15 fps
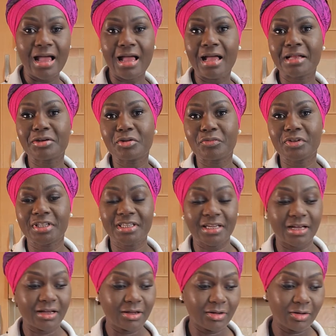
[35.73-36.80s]
And over
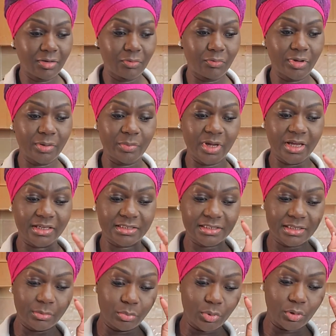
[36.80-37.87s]
here, we make
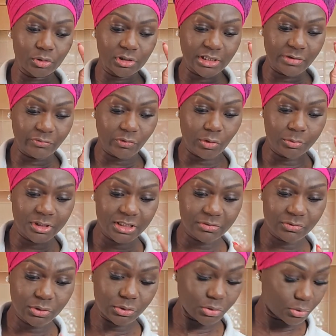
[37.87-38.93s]
simple,
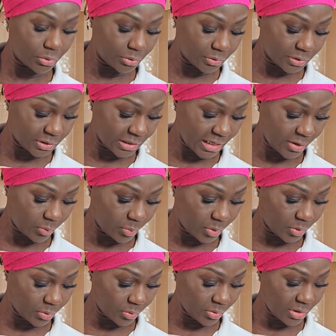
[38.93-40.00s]
informative tutorials to help
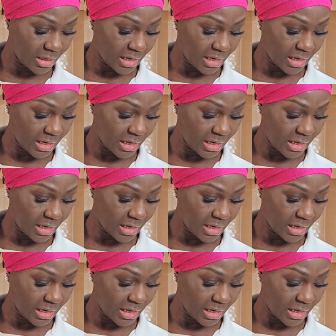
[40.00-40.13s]
you